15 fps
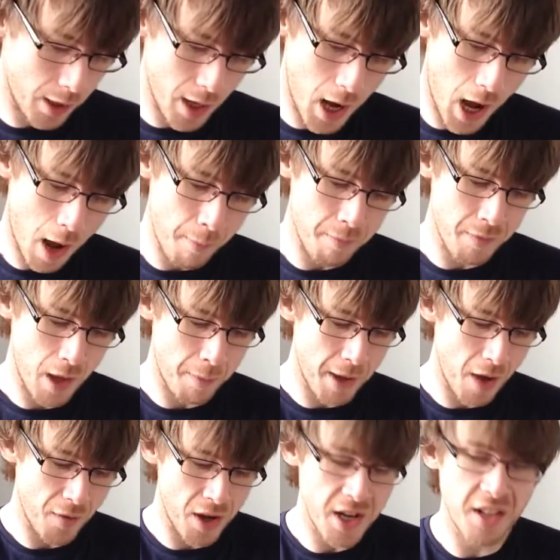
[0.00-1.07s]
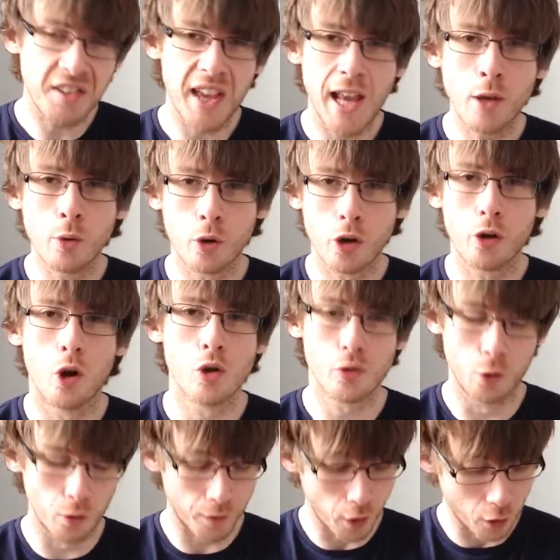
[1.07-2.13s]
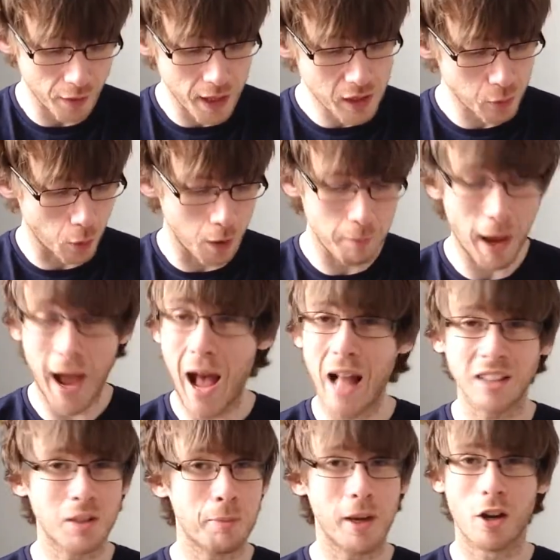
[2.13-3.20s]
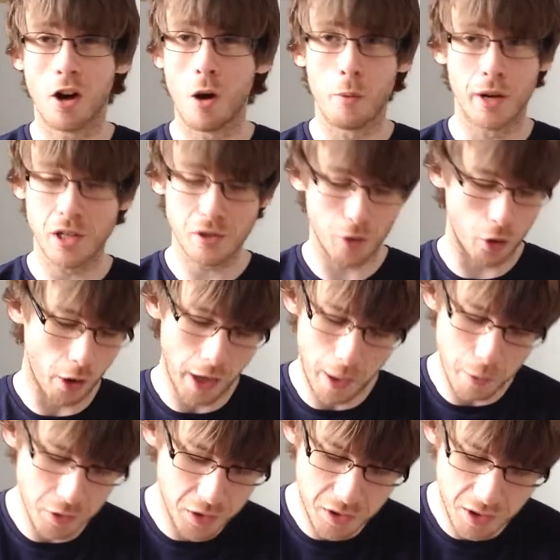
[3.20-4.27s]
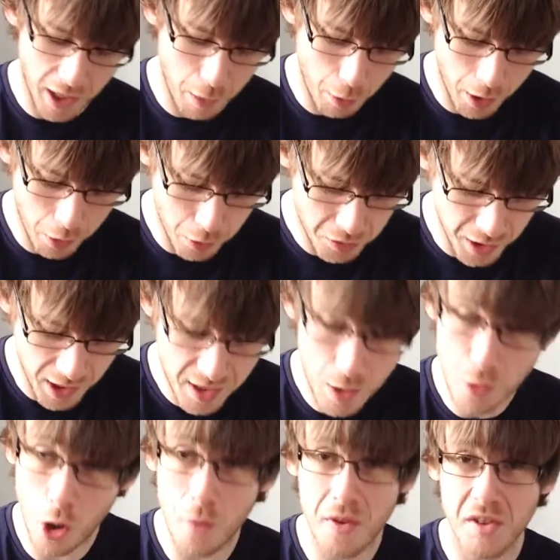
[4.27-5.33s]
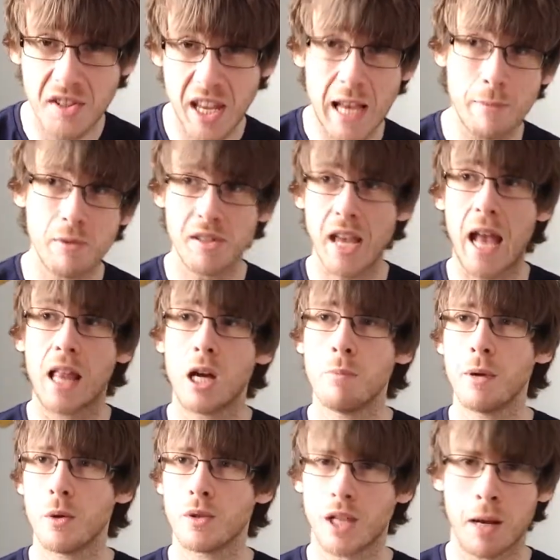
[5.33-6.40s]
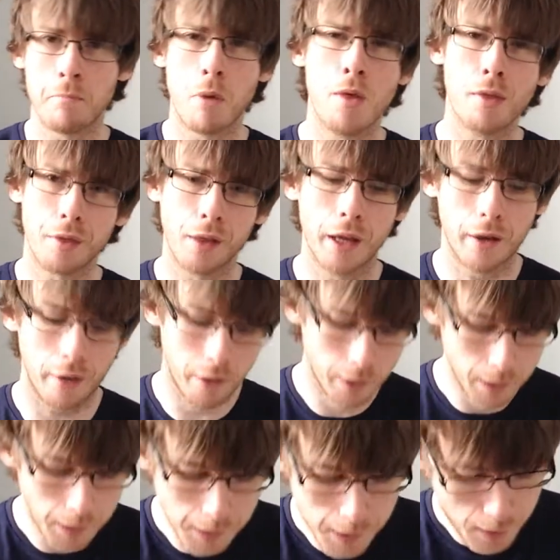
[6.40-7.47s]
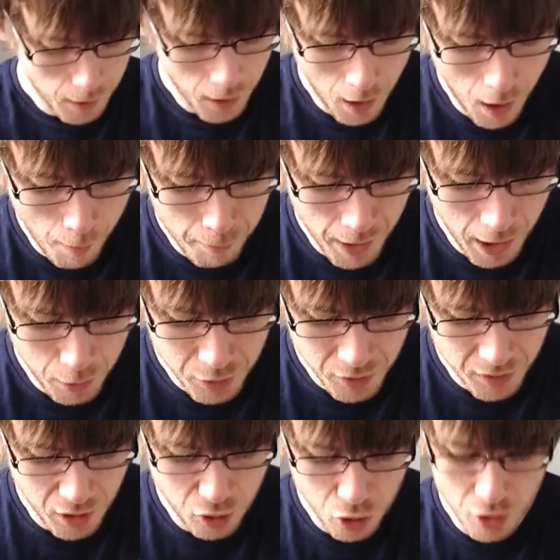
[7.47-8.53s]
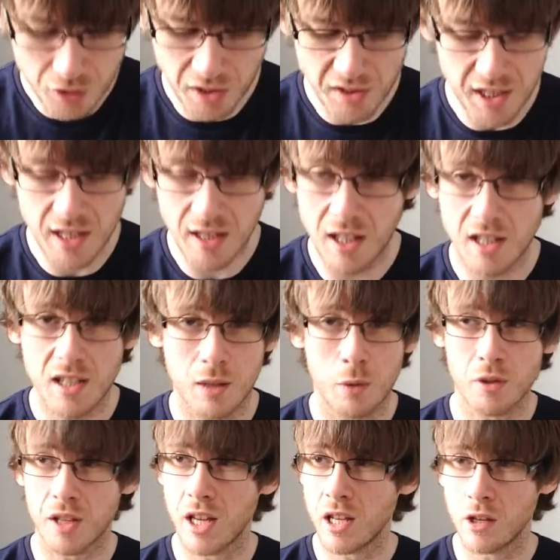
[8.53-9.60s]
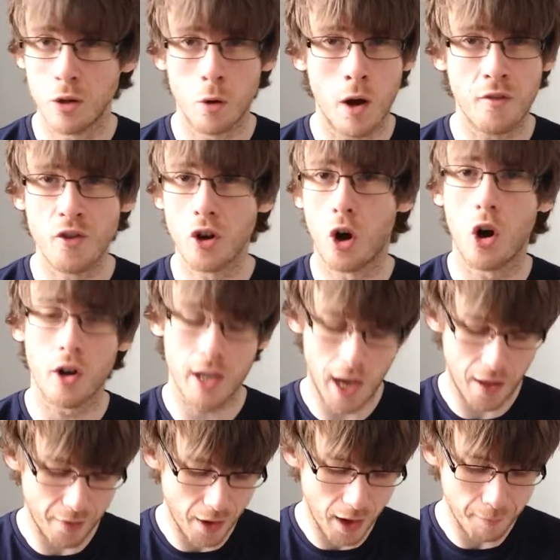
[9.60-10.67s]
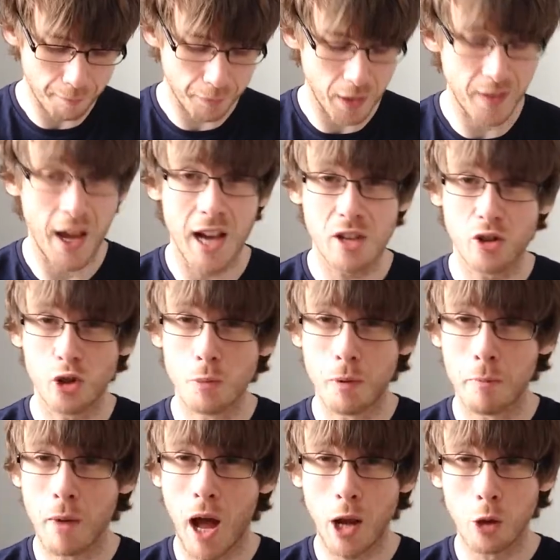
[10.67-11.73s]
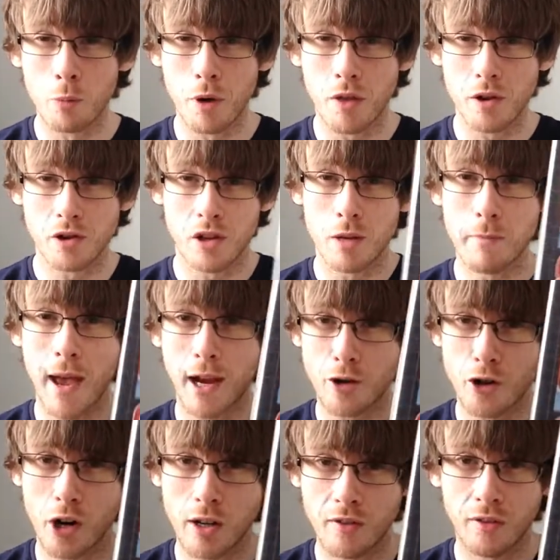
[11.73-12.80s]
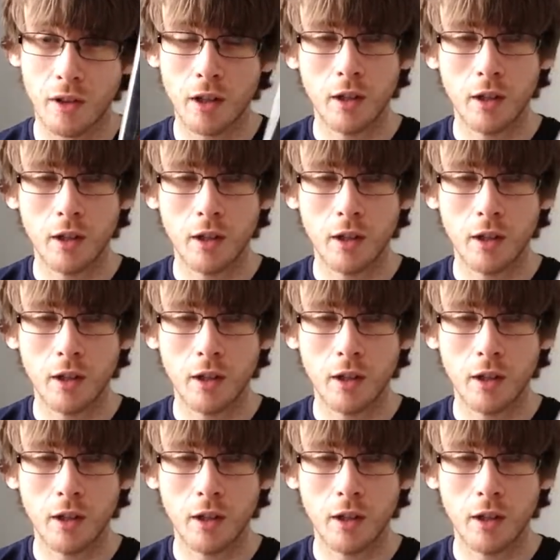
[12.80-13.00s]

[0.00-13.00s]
A bit of a Nintendo crossover on this one, but I had to pick it up when I saw it. It was just like one of those things. It was off the same seller, but it was like a month later. And I was just, as soon as I seen this, I was like, you know what, I've got to get that. And that is Super Mario Brothers on the Mega Drive.